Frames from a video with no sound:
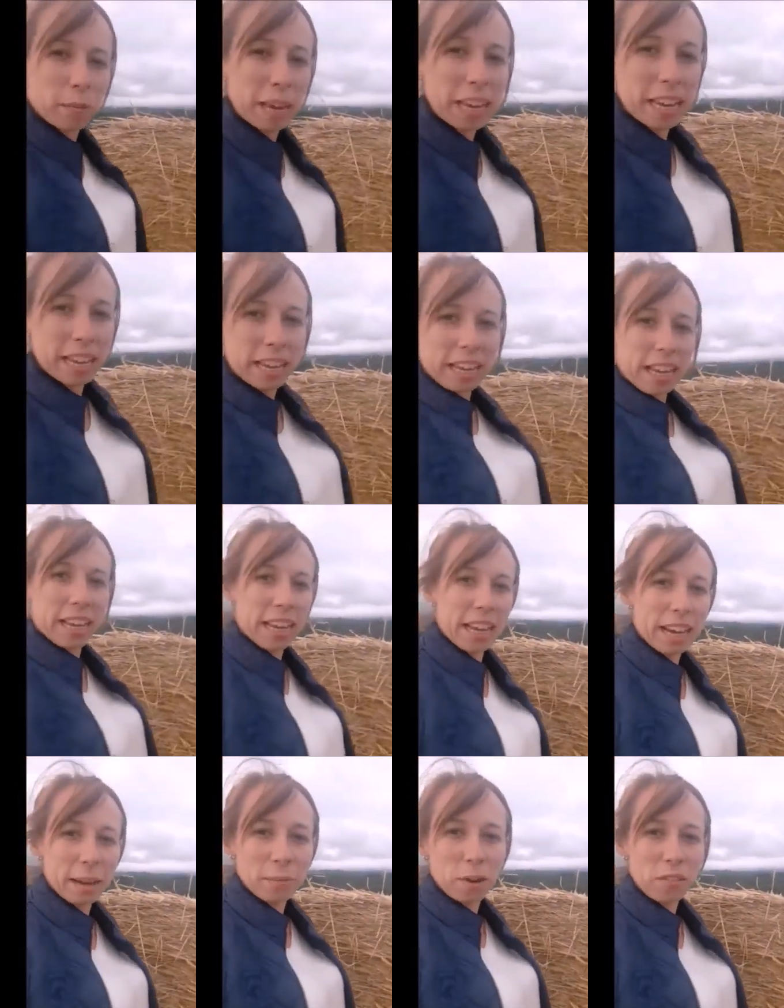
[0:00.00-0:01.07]
to me?
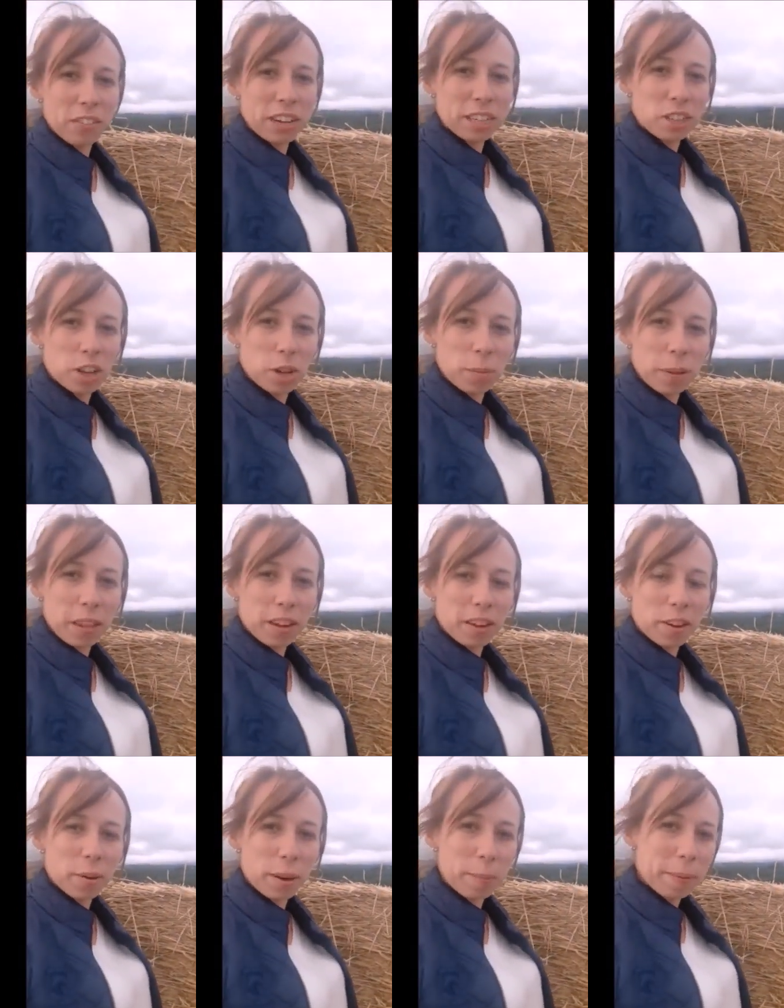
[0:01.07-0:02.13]
I'm not very tall, but they
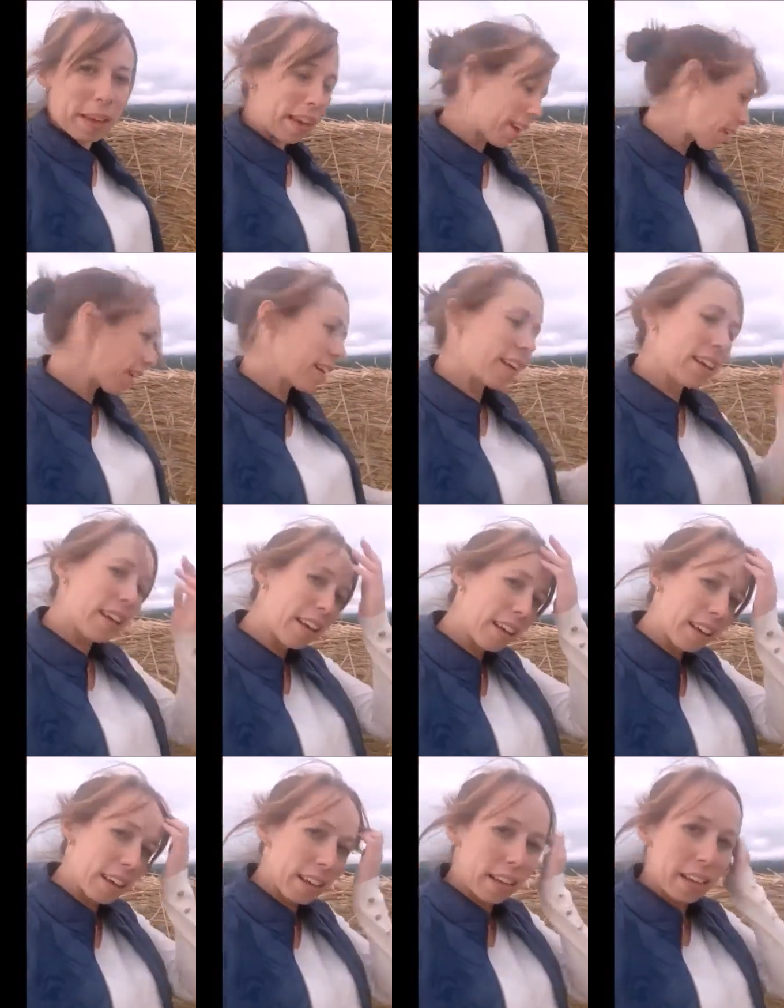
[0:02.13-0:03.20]
are quite big.
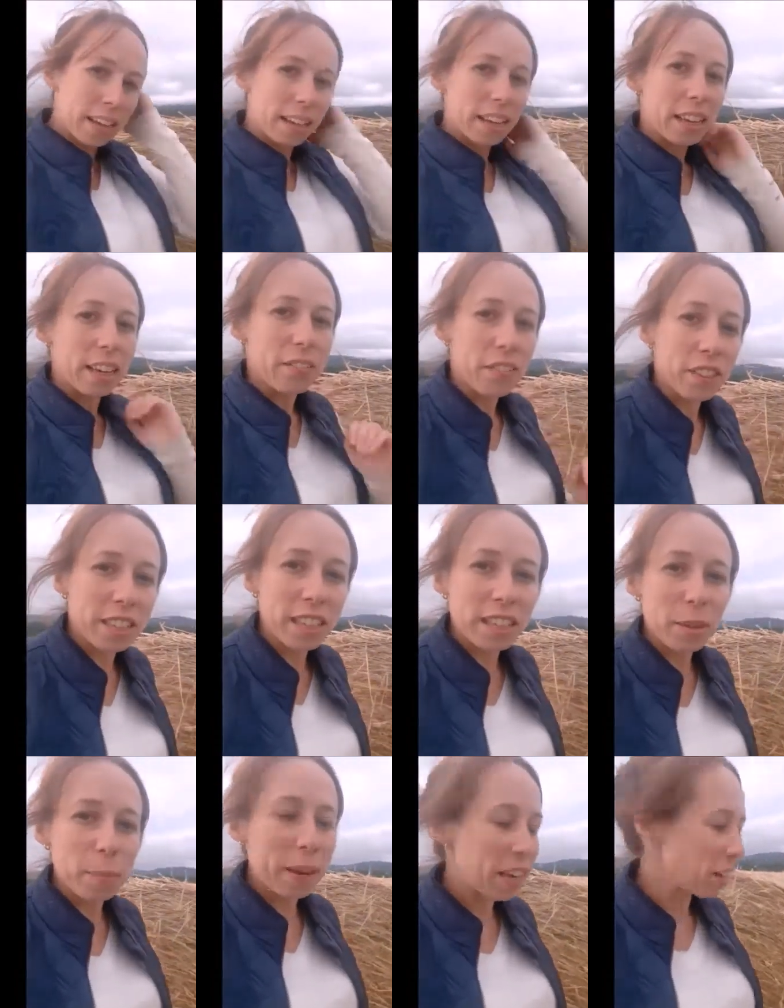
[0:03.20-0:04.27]
If you
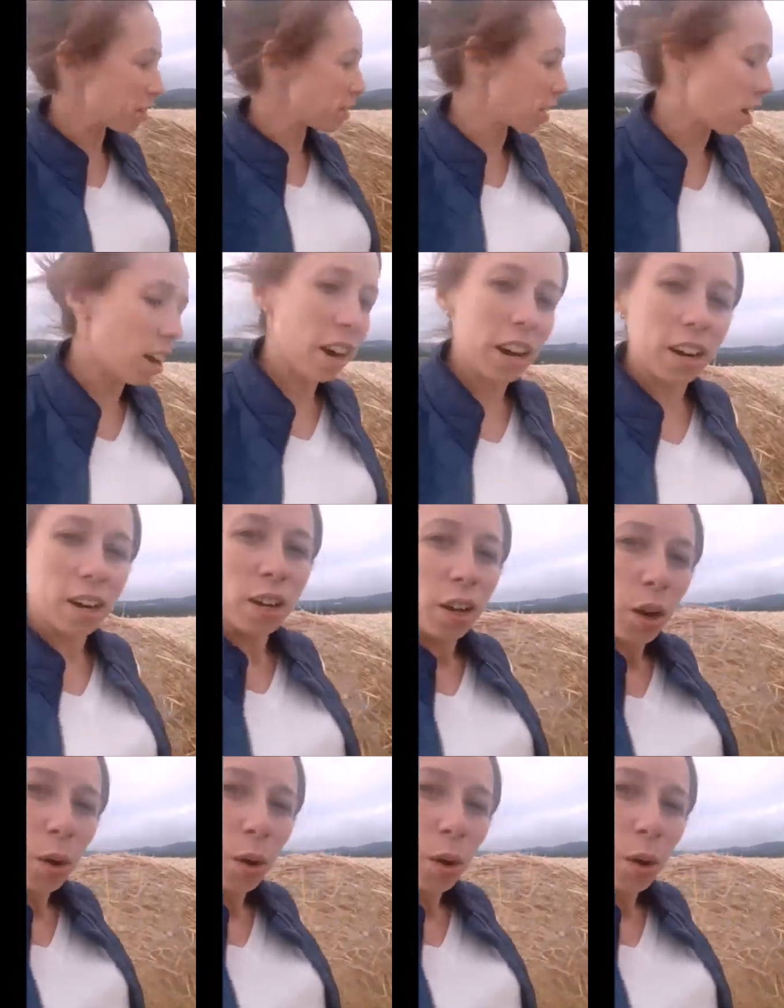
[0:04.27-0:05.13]
see, the bales are